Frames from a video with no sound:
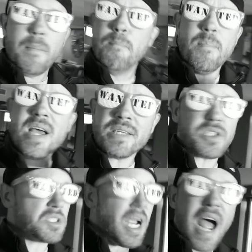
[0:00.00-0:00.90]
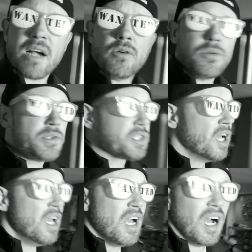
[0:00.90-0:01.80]
Missed tackles.
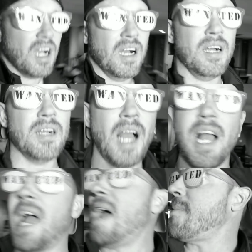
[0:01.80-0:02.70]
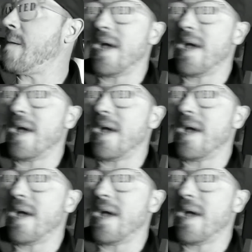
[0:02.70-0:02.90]
Uh, I, I